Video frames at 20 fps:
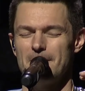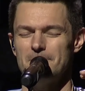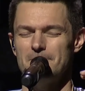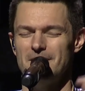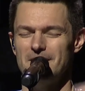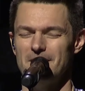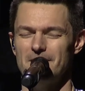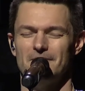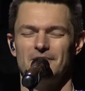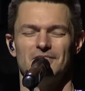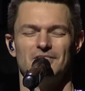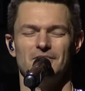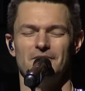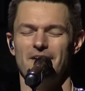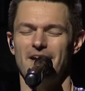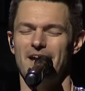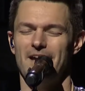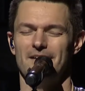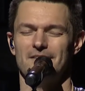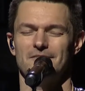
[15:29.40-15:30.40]
many of us have
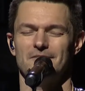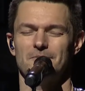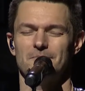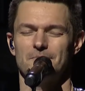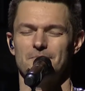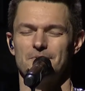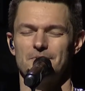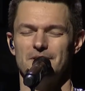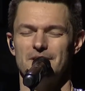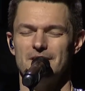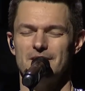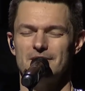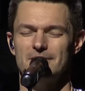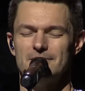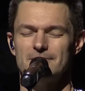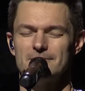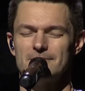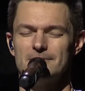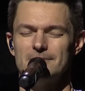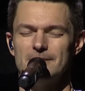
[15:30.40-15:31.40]
had some pretty
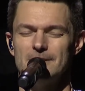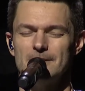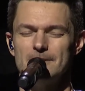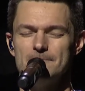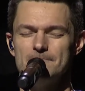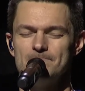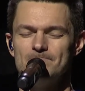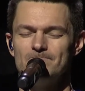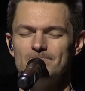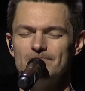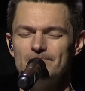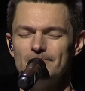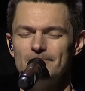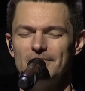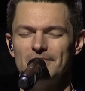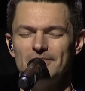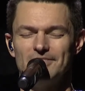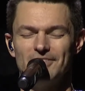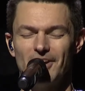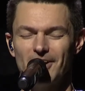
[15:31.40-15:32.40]
um,
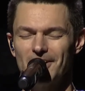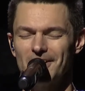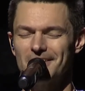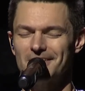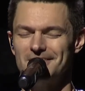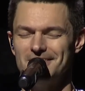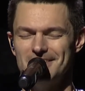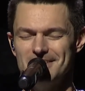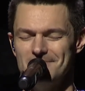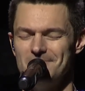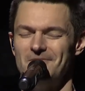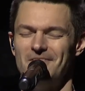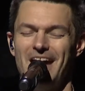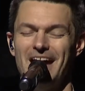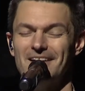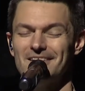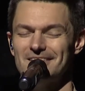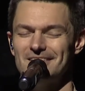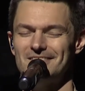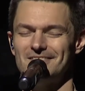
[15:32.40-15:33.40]
dark, deep
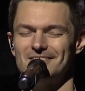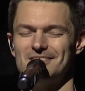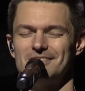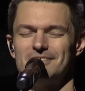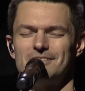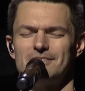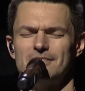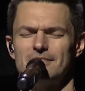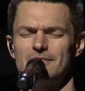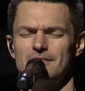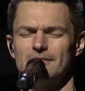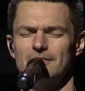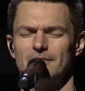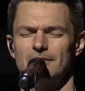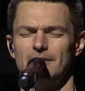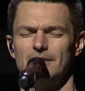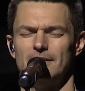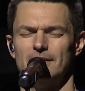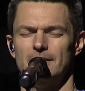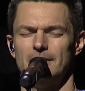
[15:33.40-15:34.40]
valleys this year,
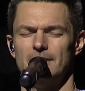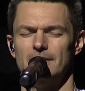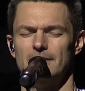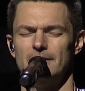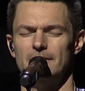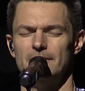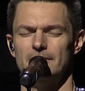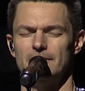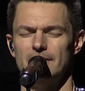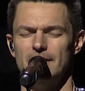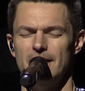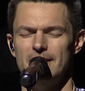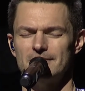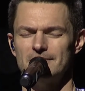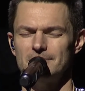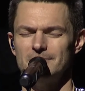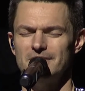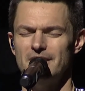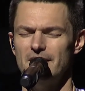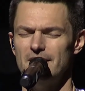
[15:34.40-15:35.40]
had
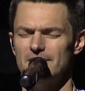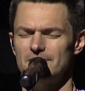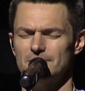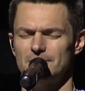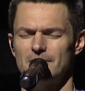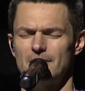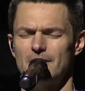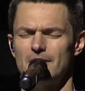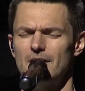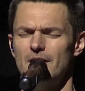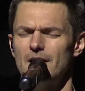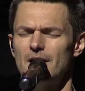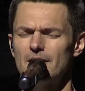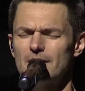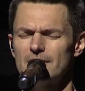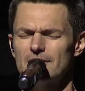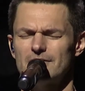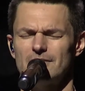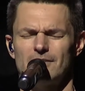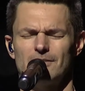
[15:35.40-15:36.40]
some days where our
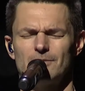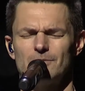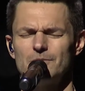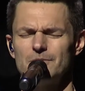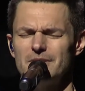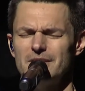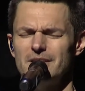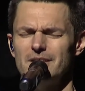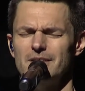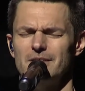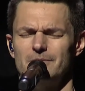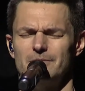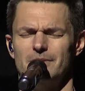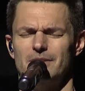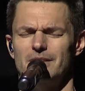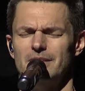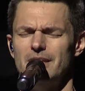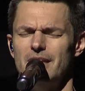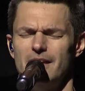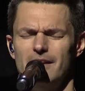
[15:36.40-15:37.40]
hearts are really,
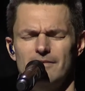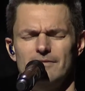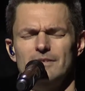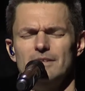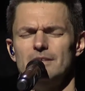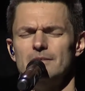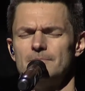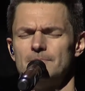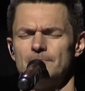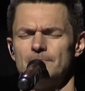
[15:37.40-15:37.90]
really heavy.